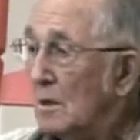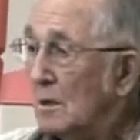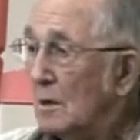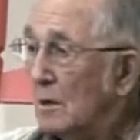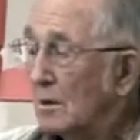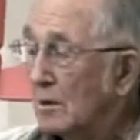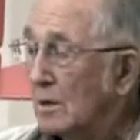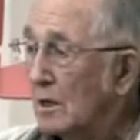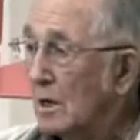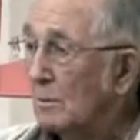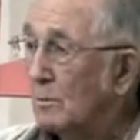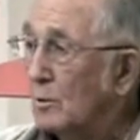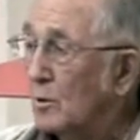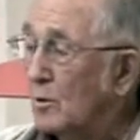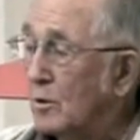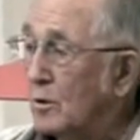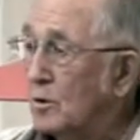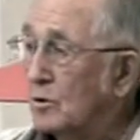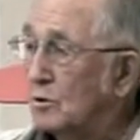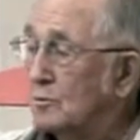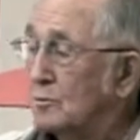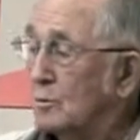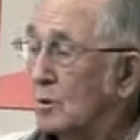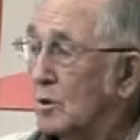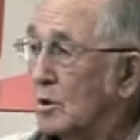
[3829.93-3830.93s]
A couple of
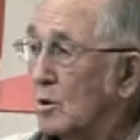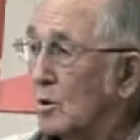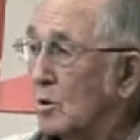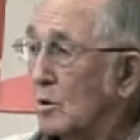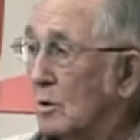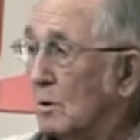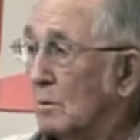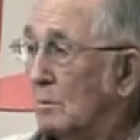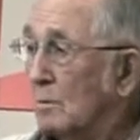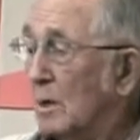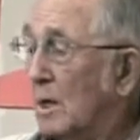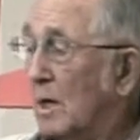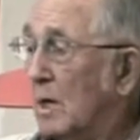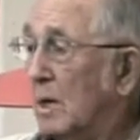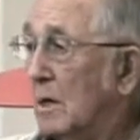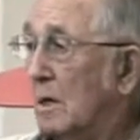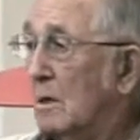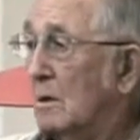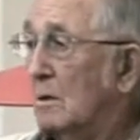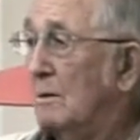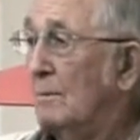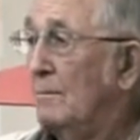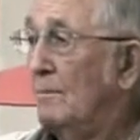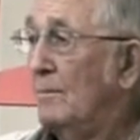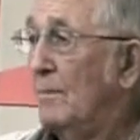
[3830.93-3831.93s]
years we caught them there.
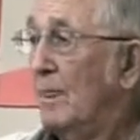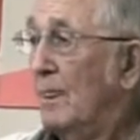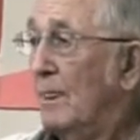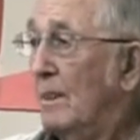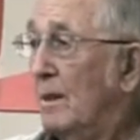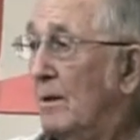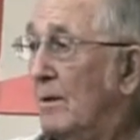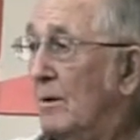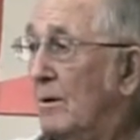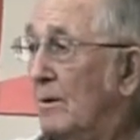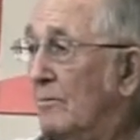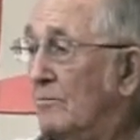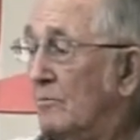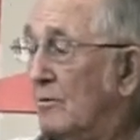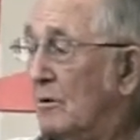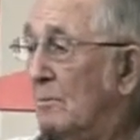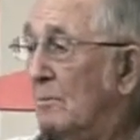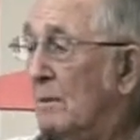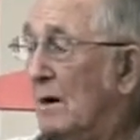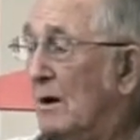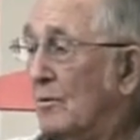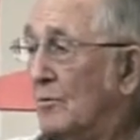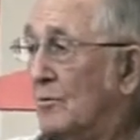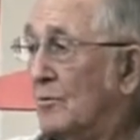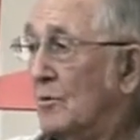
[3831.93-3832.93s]
For
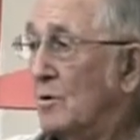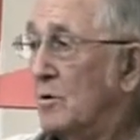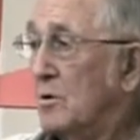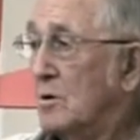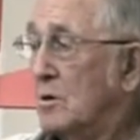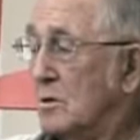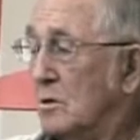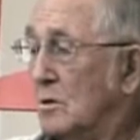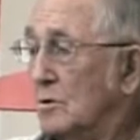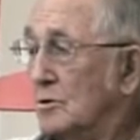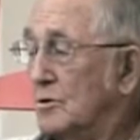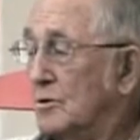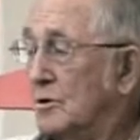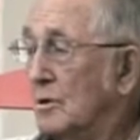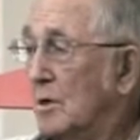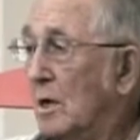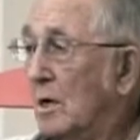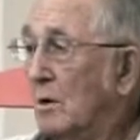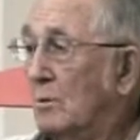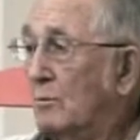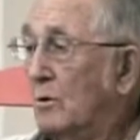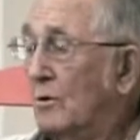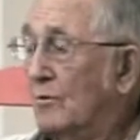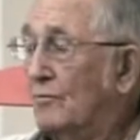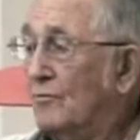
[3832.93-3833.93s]
about three years
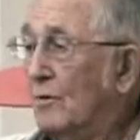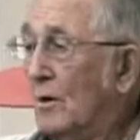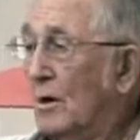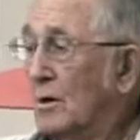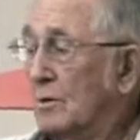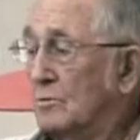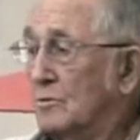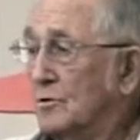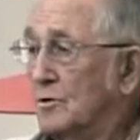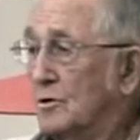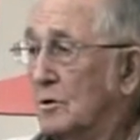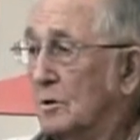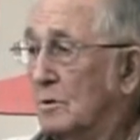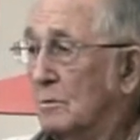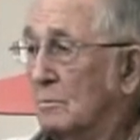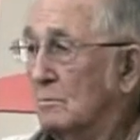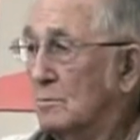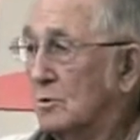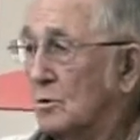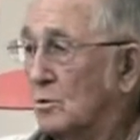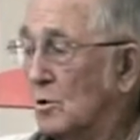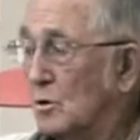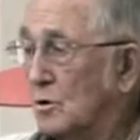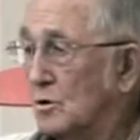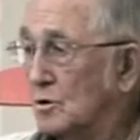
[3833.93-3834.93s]
now, we found some
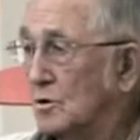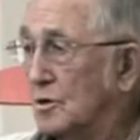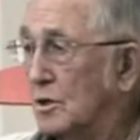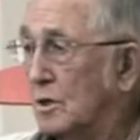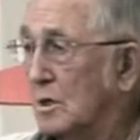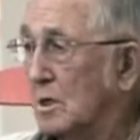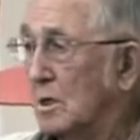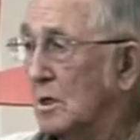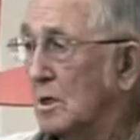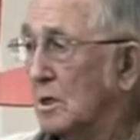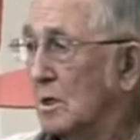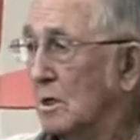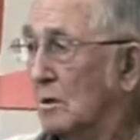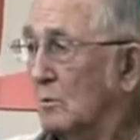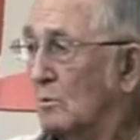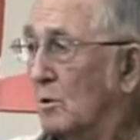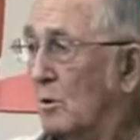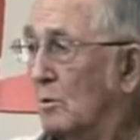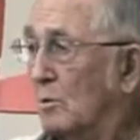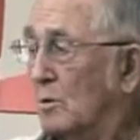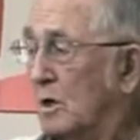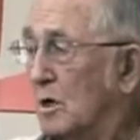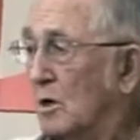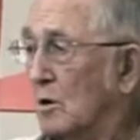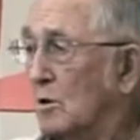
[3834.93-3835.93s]
across the inlet where
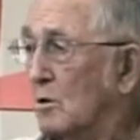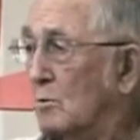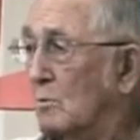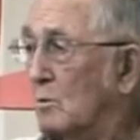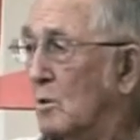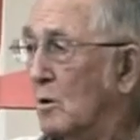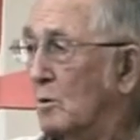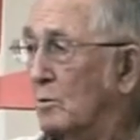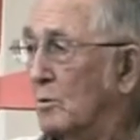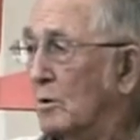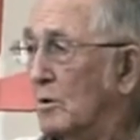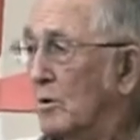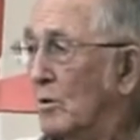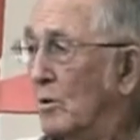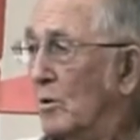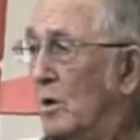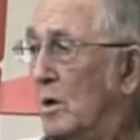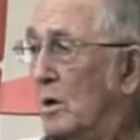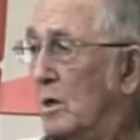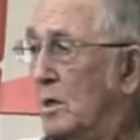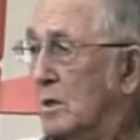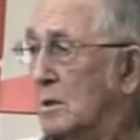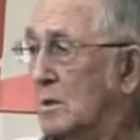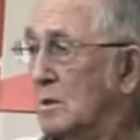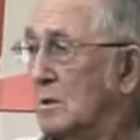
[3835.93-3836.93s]
we get overboard with a
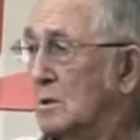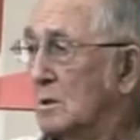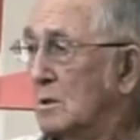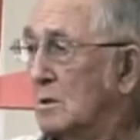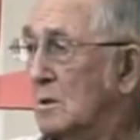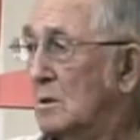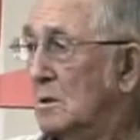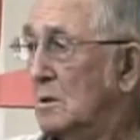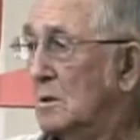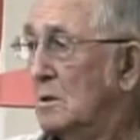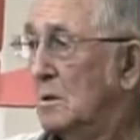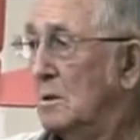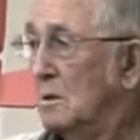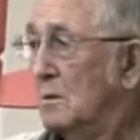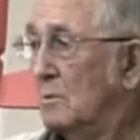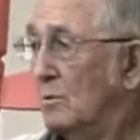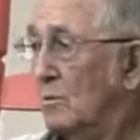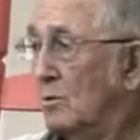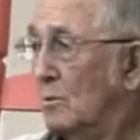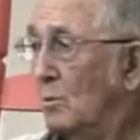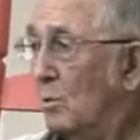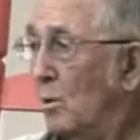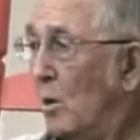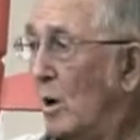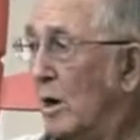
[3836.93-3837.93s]
rig,
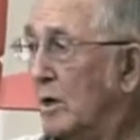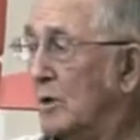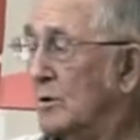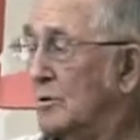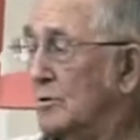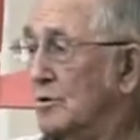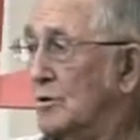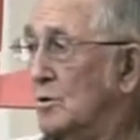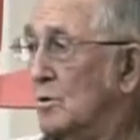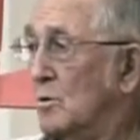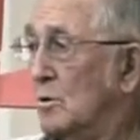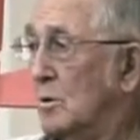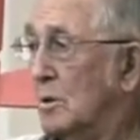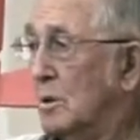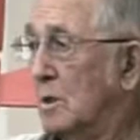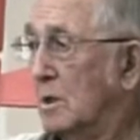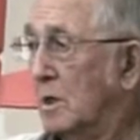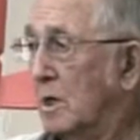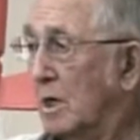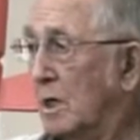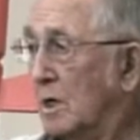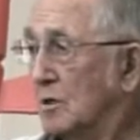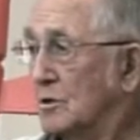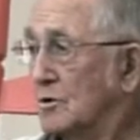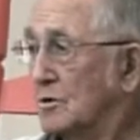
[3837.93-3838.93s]
with waders on and
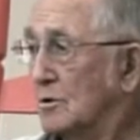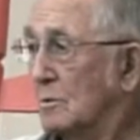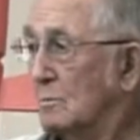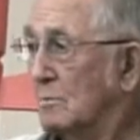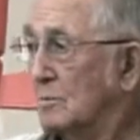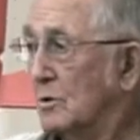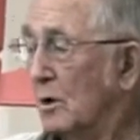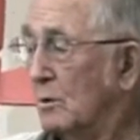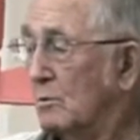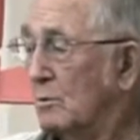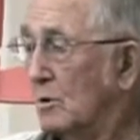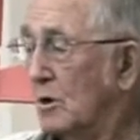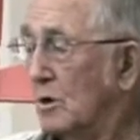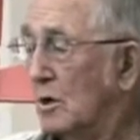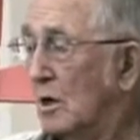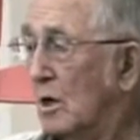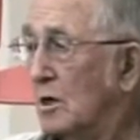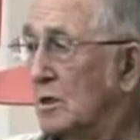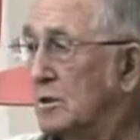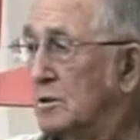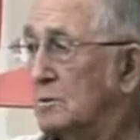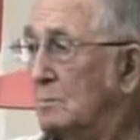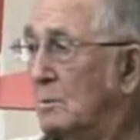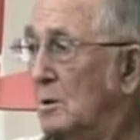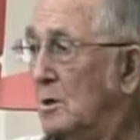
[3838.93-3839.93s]
catch them. They were
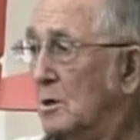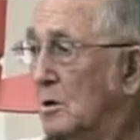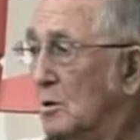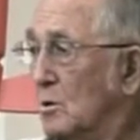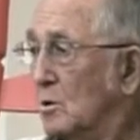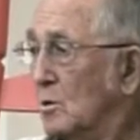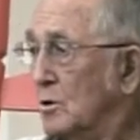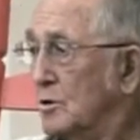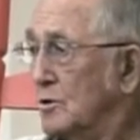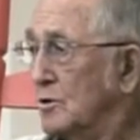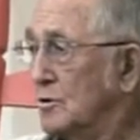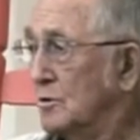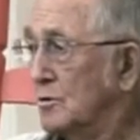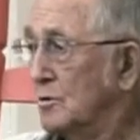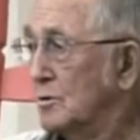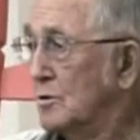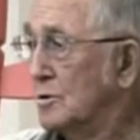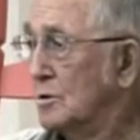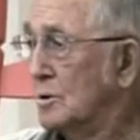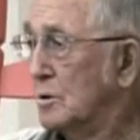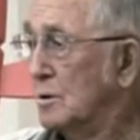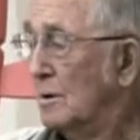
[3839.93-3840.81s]
nice big oysters.